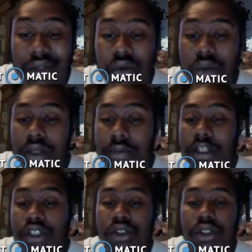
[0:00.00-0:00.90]
We want to
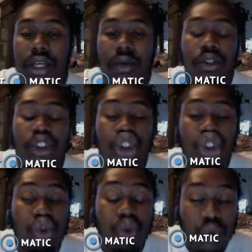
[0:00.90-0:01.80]
make sure that we
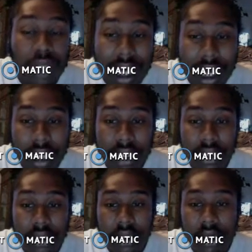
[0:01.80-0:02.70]
do not
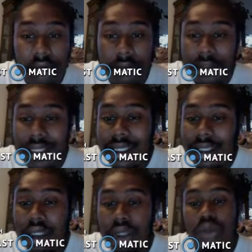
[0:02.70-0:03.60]

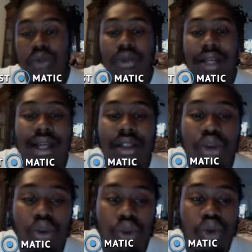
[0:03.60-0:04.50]
repeat, do not
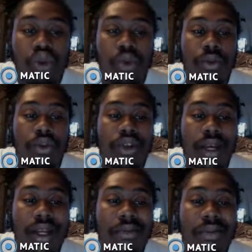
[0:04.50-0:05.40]
lose. We're
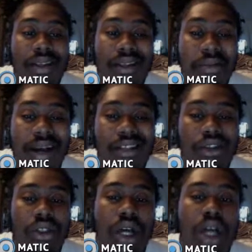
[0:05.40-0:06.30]
trying to minimize
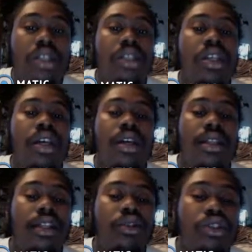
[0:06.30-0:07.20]
our loss.
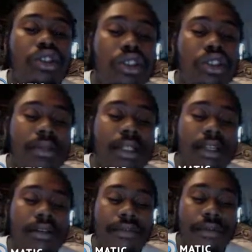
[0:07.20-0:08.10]
That's what you should be
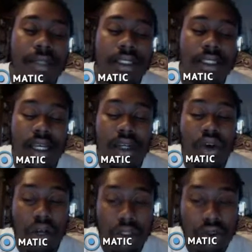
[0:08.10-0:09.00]
getting from this channel.
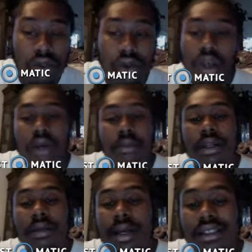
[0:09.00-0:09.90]
Also,
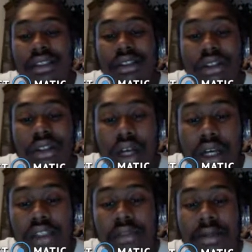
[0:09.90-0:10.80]
minimizing your
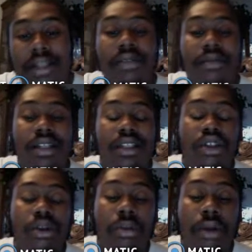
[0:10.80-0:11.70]
loss, maximizing
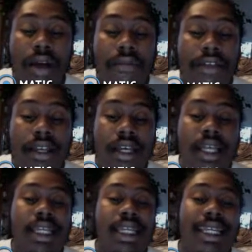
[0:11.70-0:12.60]
your profit,
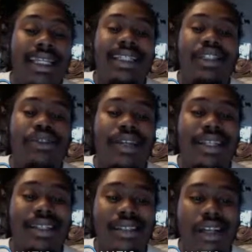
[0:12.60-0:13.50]
getting
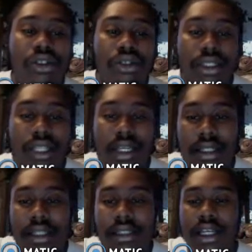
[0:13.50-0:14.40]
trading styles or
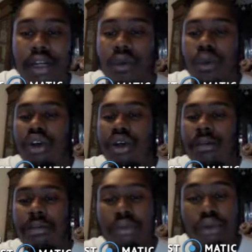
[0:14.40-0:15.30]
techniques that will
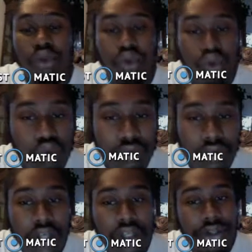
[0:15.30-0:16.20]
improve
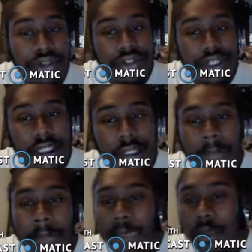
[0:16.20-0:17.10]
your trading.
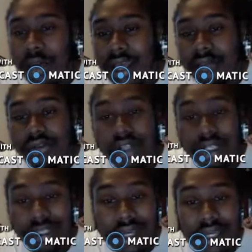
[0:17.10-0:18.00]
We have
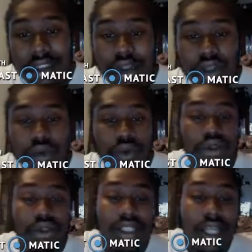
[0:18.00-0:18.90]
trend lines, we
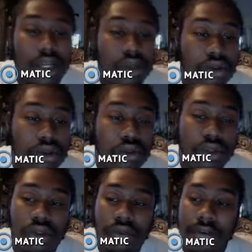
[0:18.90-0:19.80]
use channels, we
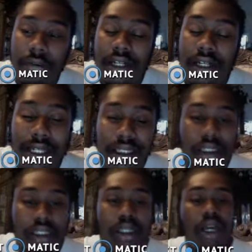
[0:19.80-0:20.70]
use
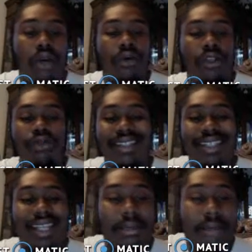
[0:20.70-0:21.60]
Fibonacci, we use
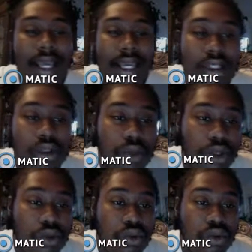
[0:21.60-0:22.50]
EMAs, we
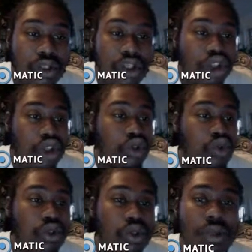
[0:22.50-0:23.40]
use the
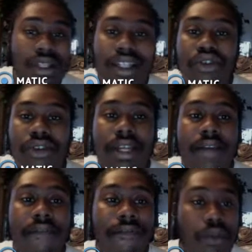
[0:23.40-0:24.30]
tools within
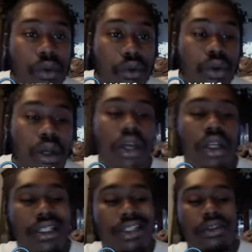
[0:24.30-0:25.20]
TradingView.
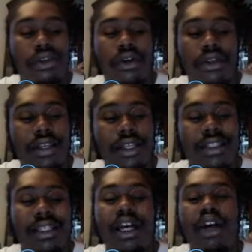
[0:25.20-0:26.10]
These are all things
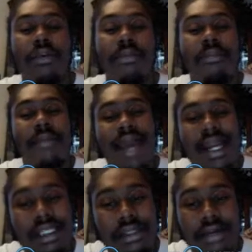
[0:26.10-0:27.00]
to help
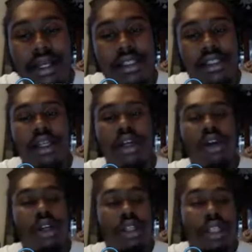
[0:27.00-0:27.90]
maximize
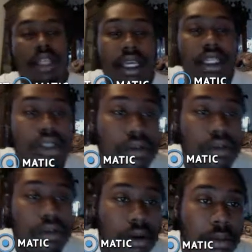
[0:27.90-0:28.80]
the gains of
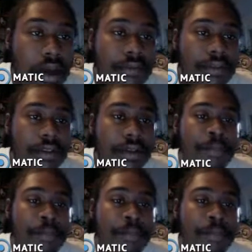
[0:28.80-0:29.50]
our profit.